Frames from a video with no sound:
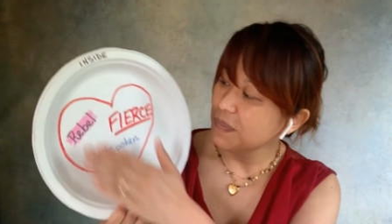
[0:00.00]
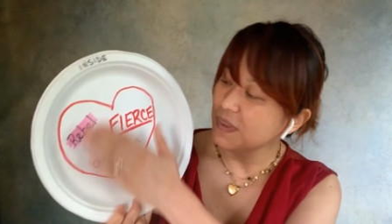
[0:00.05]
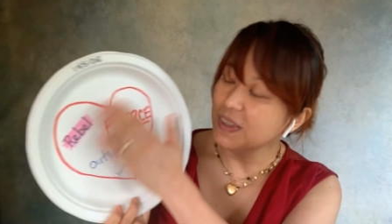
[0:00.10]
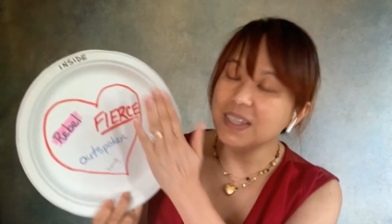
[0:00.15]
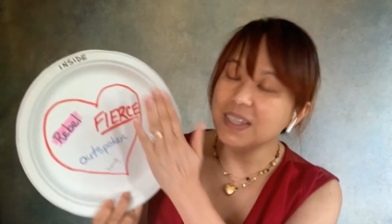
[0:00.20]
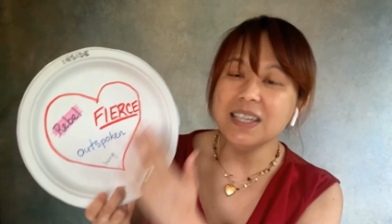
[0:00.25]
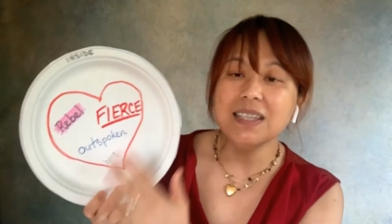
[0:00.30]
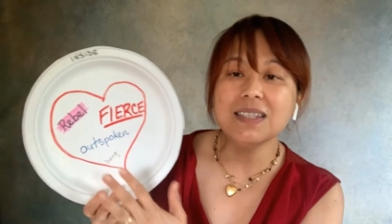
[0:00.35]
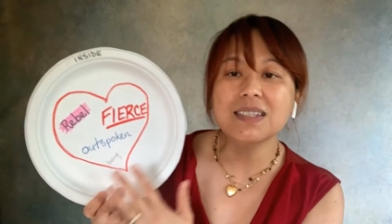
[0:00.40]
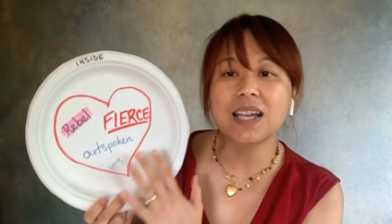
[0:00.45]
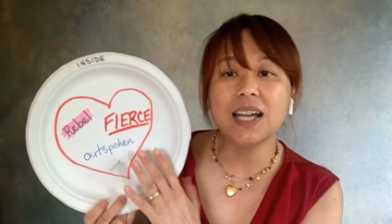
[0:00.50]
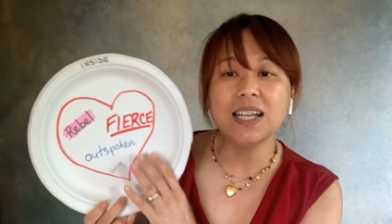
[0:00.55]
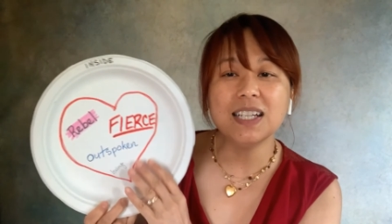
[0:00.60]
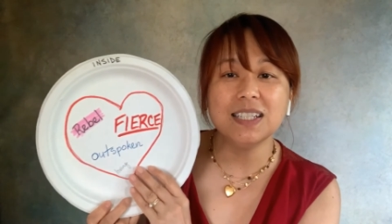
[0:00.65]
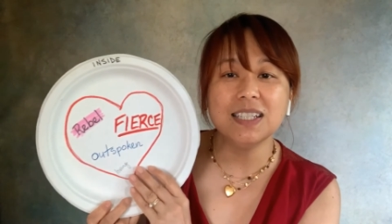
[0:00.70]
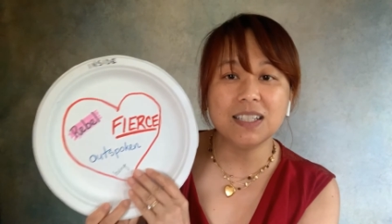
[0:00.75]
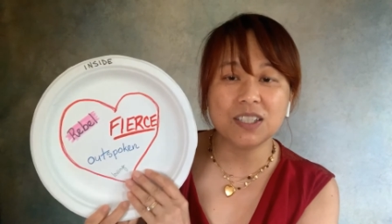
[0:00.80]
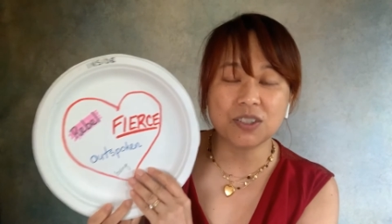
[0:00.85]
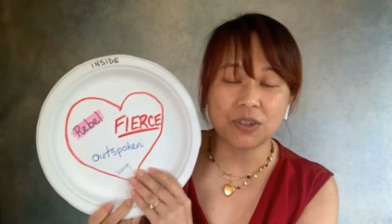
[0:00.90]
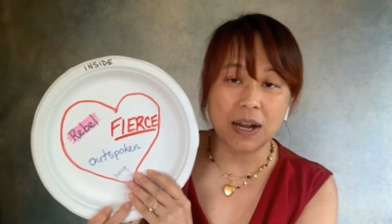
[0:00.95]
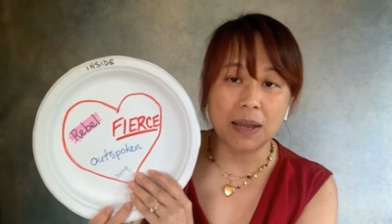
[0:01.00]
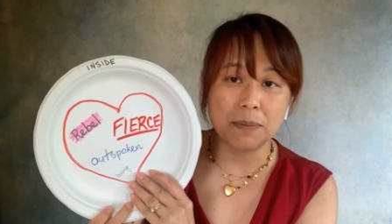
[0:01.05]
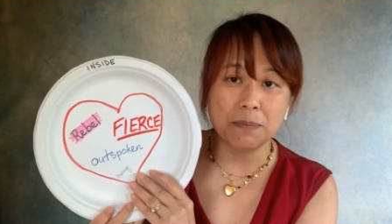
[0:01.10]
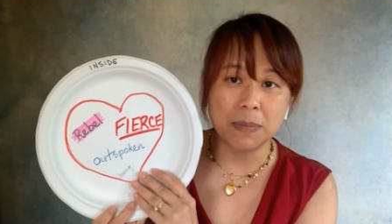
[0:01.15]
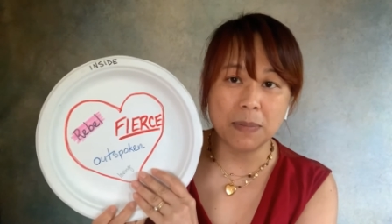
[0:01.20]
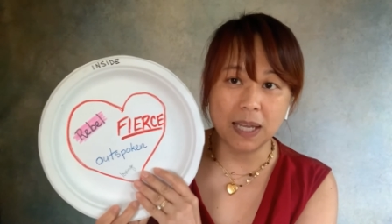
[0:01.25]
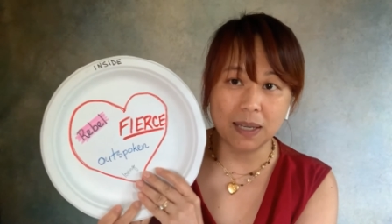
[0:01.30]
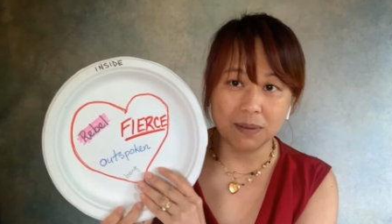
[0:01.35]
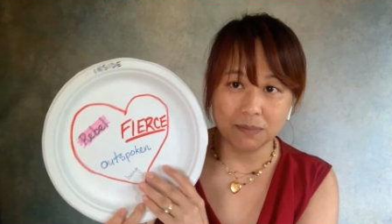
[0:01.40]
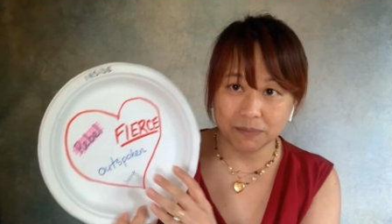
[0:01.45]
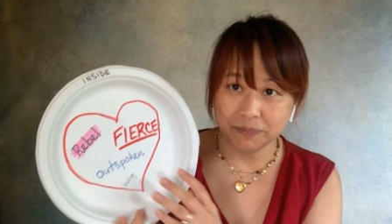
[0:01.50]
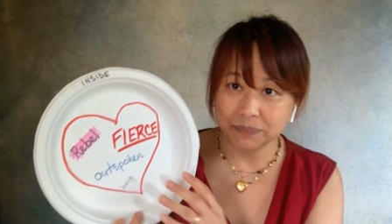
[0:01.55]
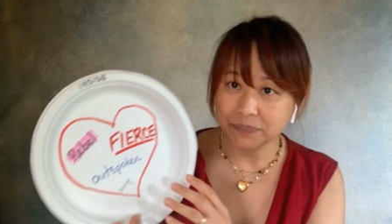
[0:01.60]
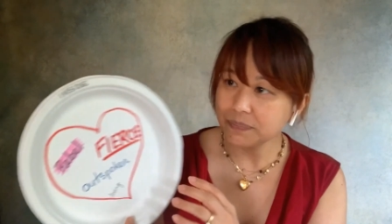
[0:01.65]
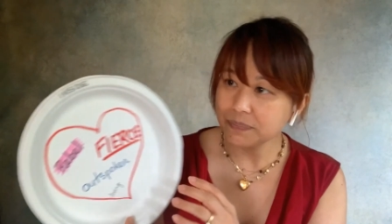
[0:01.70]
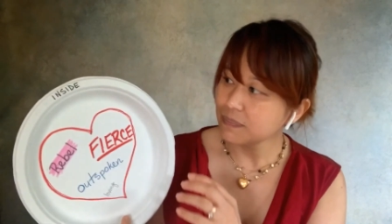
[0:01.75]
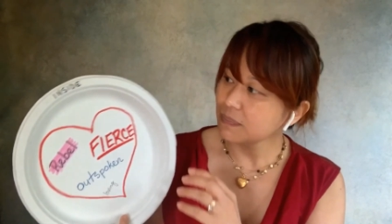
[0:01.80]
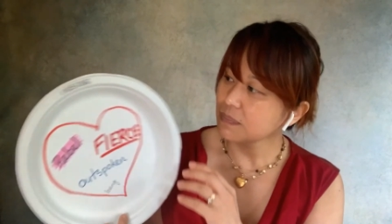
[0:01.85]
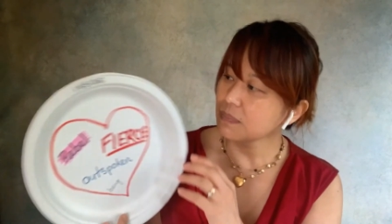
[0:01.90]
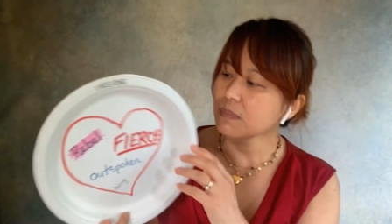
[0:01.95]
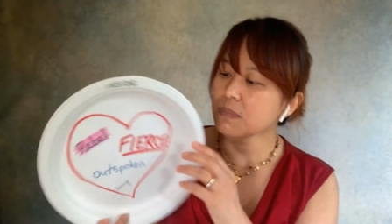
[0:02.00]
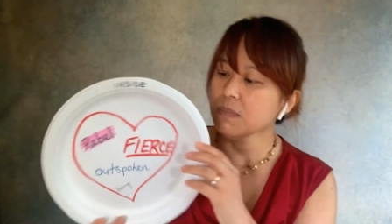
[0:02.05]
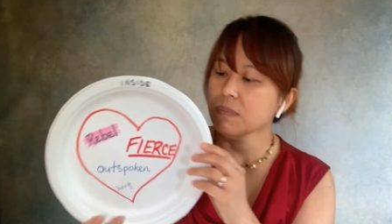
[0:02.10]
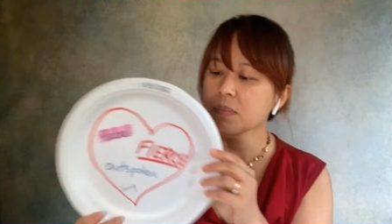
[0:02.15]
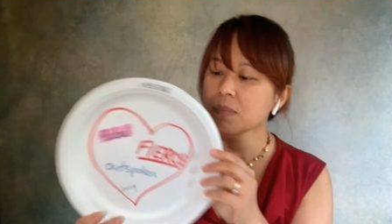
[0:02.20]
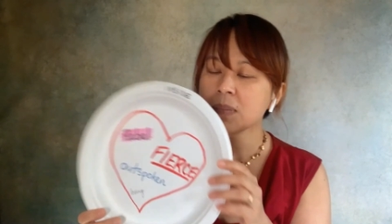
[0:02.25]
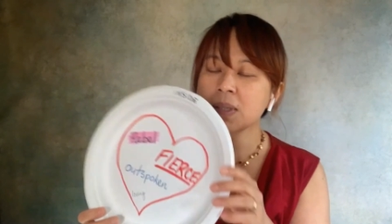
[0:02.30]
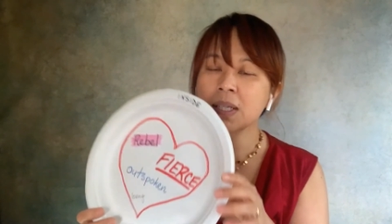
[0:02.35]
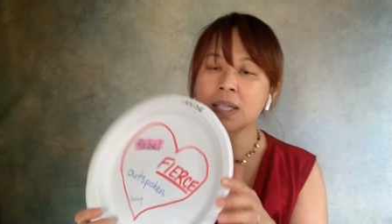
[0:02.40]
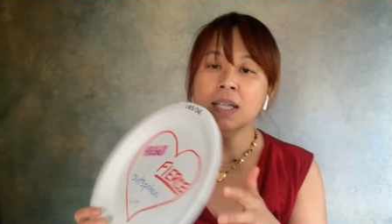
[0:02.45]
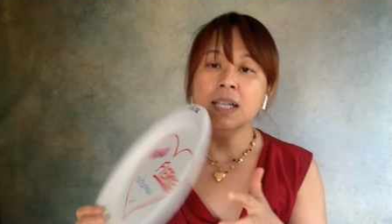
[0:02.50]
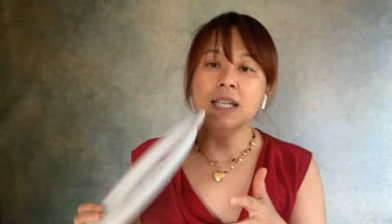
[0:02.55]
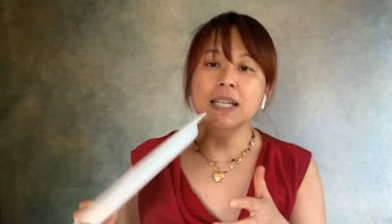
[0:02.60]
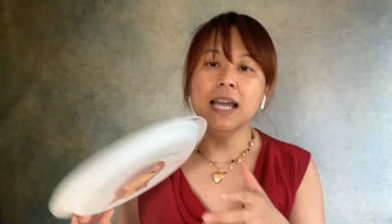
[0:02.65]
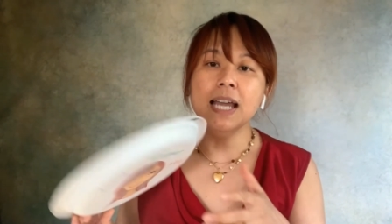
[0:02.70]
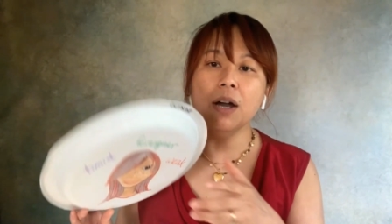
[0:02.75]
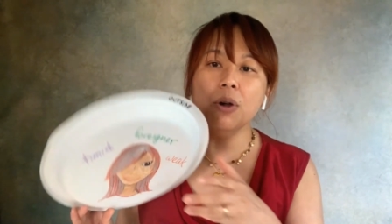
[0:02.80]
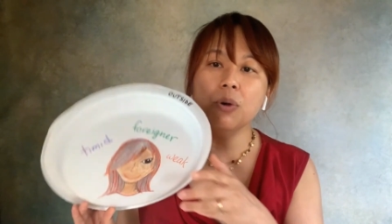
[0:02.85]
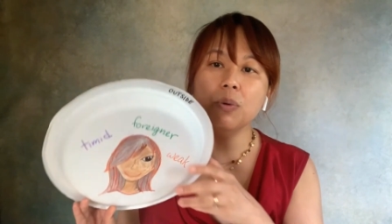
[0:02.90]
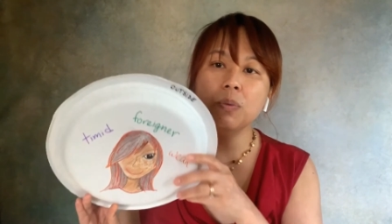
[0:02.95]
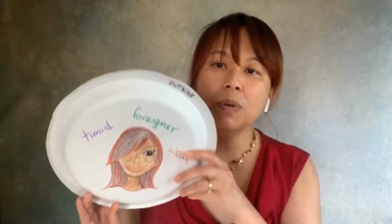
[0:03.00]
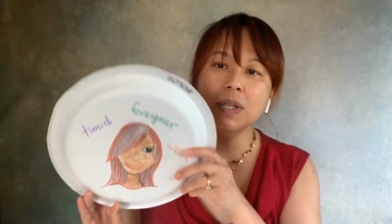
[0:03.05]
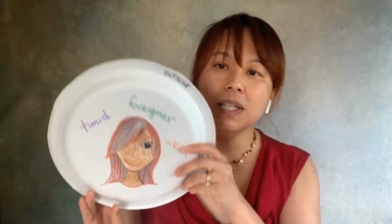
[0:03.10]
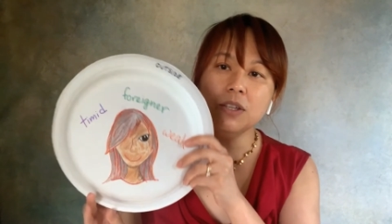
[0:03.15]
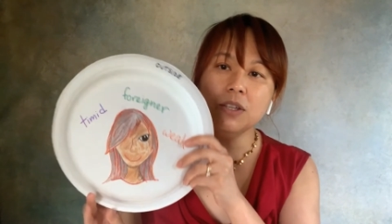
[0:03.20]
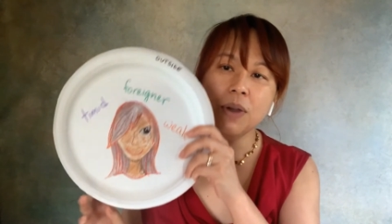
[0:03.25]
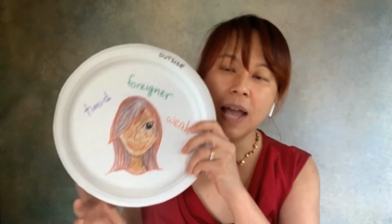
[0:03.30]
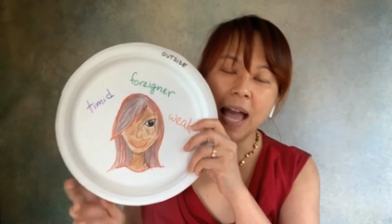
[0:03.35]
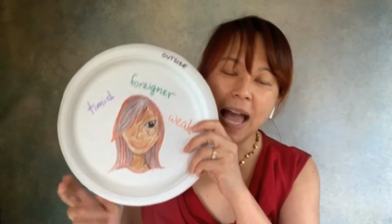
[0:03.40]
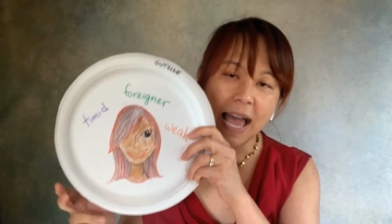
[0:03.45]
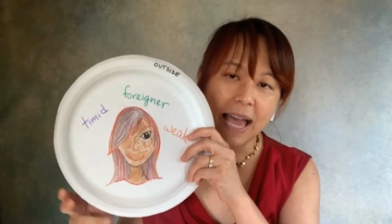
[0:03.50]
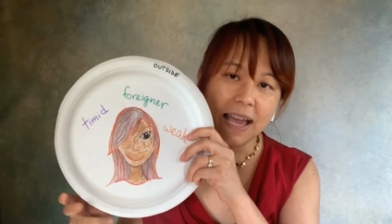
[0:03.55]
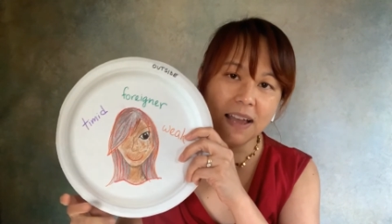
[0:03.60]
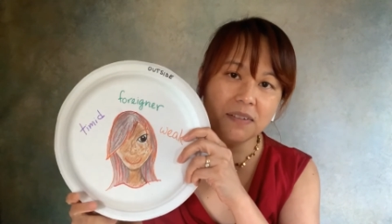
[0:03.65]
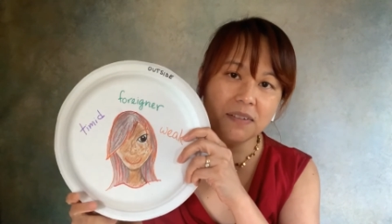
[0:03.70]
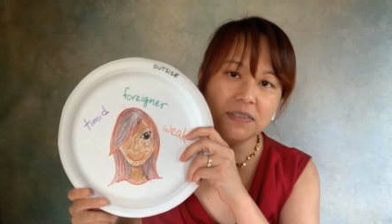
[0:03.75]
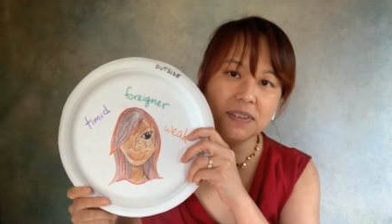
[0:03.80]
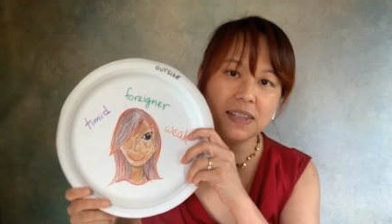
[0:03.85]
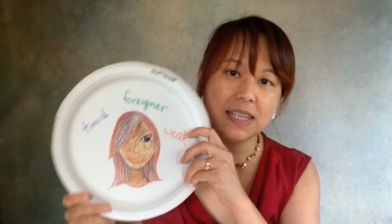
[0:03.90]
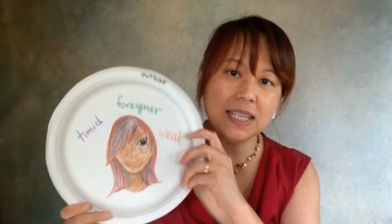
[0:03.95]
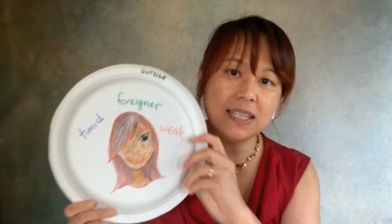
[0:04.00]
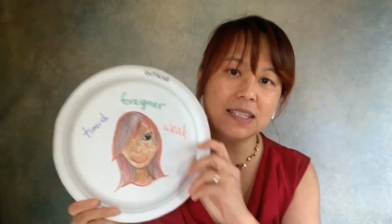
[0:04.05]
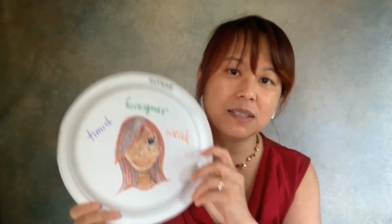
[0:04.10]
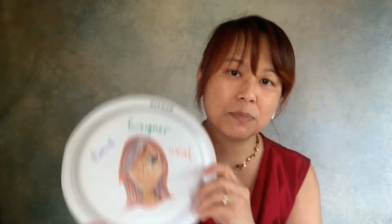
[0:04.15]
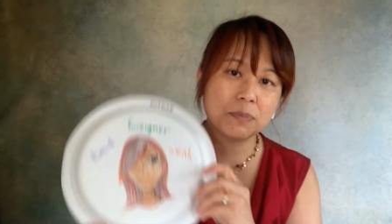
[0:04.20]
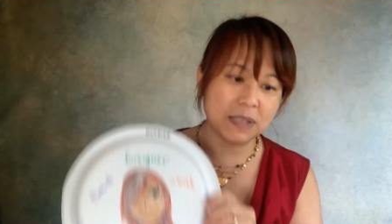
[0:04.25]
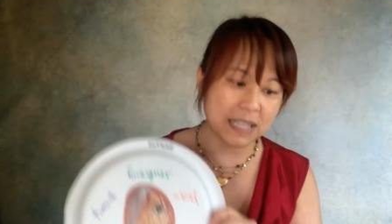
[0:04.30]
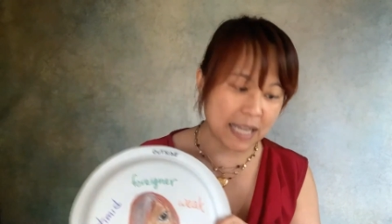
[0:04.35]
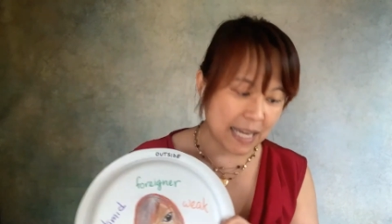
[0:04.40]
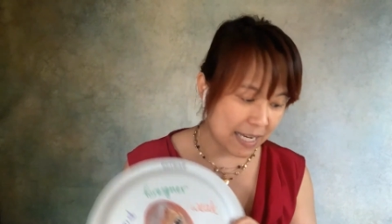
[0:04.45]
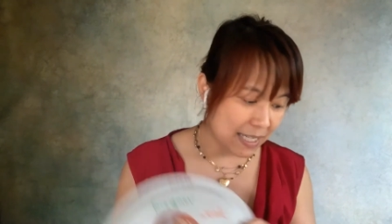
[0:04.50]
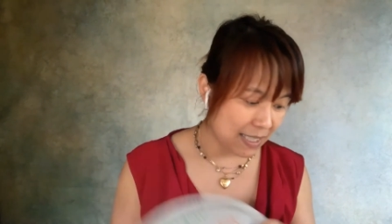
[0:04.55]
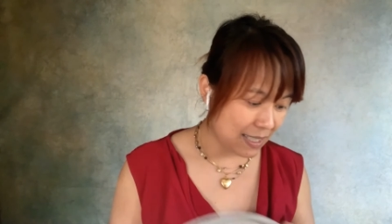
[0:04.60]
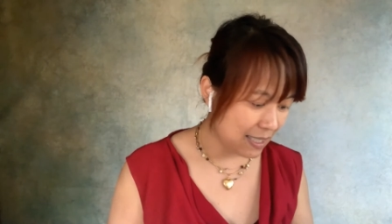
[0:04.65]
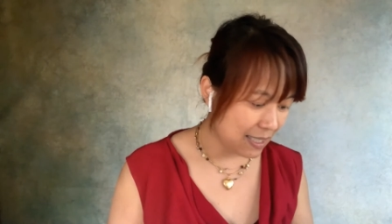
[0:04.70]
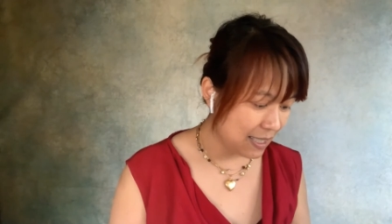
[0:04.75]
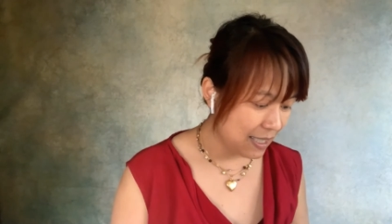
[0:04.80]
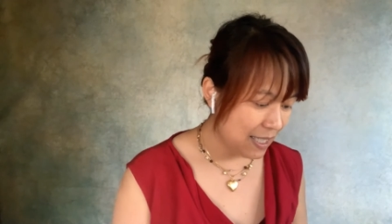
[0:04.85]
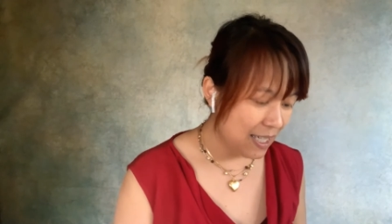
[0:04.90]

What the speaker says: these kind of describe me. Now, when you have these plates,